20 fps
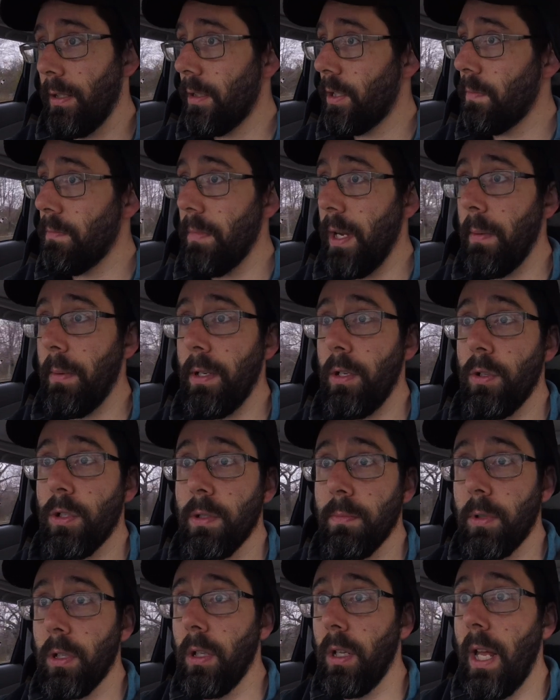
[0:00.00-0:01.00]
maybe do
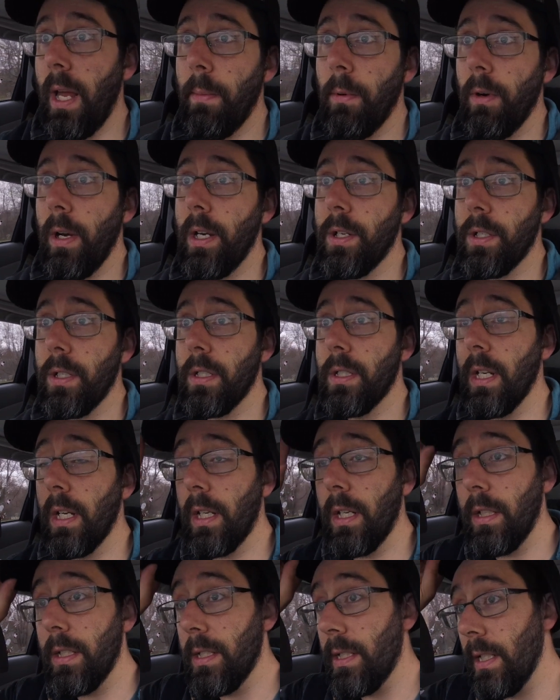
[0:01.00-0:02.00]
some collaborations. I
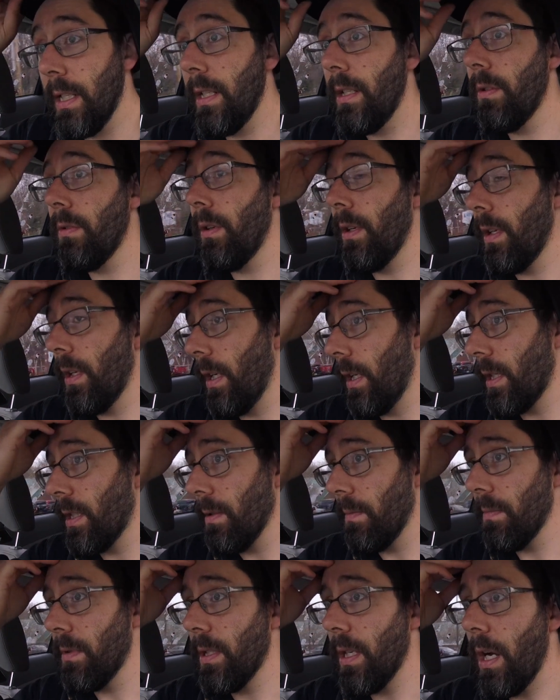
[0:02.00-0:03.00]
could see doing like
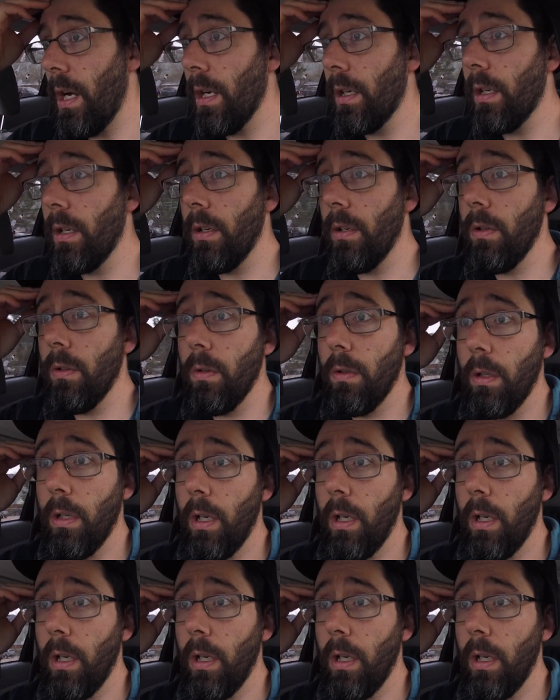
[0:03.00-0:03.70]
some taco,